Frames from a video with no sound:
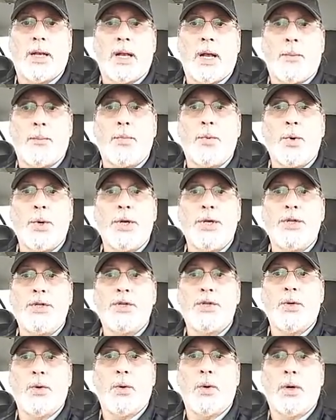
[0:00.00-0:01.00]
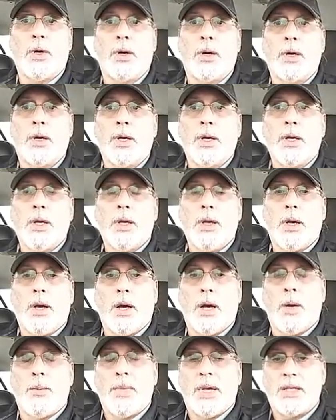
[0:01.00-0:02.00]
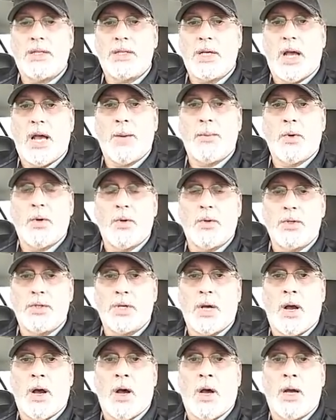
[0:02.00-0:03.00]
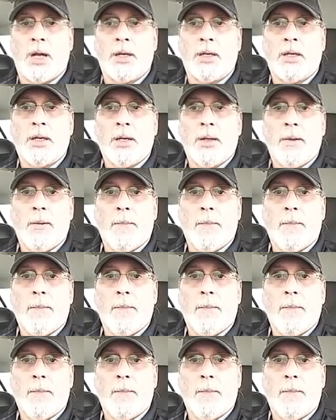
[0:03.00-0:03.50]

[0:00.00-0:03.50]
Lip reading: And I'm pretty sure as time goes on,